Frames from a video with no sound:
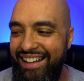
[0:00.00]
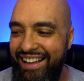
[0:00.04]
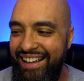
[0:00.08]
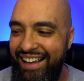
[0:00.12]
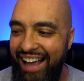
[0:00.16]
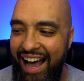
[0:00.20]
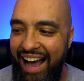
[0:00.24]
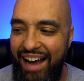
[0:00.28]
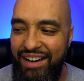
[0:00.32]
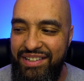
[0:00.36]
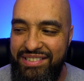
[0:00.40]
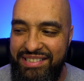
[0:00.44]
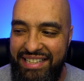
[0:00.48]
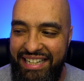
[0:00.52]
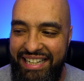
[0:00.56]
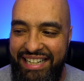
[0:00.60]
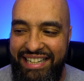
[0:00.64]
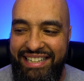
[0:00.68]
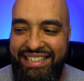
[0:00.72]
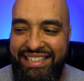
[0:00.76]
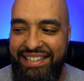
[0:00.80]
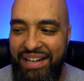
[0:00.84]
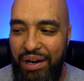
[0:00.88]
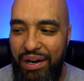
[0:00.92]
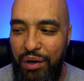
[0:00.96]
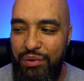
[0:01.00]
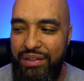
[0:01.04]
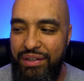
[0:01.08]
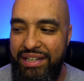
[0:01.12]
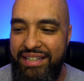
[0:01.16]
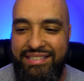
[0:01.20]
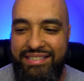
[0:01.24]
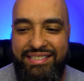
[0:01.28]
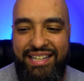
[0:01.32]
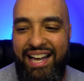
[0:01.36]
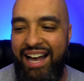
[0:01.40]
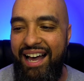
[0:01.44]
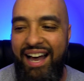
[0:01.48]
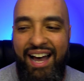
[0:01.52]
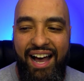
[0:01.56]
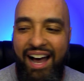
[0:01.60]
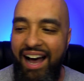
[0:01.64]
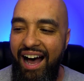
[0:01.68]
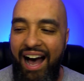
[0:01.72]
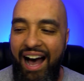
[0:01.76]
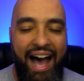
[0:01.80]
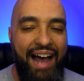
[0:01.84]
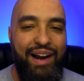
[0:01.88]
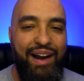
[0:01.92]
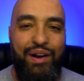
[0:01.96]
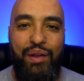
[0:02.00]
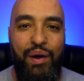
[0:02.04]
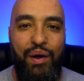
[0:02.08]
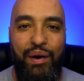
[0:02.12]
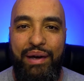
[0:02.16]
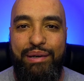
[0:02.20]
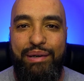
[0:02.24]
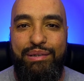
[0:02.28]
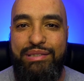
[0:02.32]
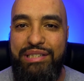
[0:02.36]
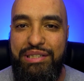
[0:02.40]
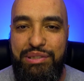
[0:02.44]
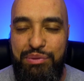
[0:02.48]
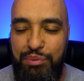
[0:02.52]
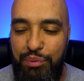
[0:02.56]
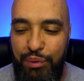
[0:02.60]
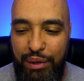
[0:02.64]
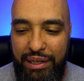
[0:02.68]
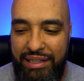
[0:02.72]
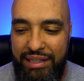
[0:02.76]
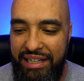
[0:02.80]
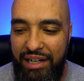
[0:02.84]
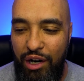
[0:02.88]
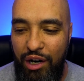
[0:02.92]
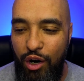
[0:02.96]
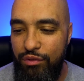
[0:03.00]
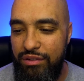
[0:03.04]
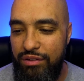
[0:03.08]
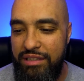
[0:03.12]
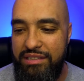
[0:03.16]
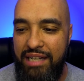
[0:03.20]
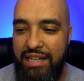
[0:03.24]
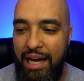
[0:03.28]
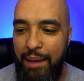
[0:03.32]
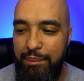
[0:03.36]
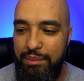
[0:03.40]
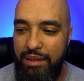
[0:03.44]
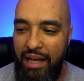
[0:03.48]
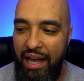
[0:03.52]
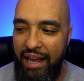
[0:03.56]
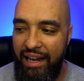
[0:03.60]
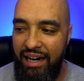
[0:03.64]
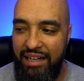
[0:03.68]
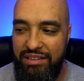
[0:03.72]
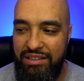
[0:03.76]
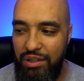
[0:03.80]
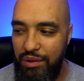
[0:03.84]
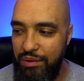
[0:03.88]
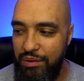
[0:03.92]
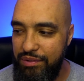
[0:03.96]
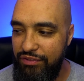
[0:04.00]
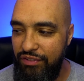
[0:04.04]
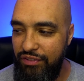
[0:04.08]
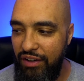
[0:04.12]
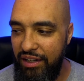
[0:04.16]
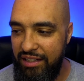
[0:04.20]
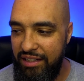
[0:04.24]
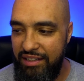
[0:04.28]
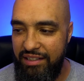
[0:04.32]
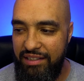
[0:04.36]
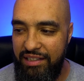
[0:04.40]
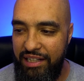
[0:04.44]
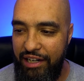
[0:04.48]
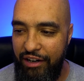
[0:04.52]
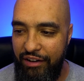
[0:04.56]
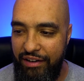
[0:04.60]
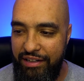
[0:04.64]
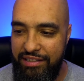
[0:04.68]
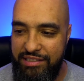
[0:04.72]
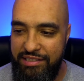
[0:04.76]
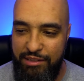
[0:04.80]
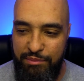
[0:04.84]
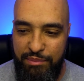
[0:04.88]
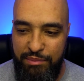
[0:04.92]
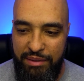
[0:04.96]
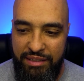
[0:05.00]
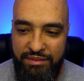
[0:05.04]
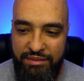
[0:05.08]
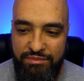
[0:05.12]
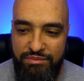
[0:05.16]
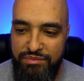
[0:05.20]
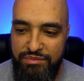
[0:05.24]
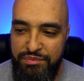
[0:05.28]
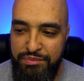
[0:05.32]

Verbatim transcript: like, how does Ian know this? I, I don't know. It was just really over the top lying, and I thought it was fucking hilarious to me.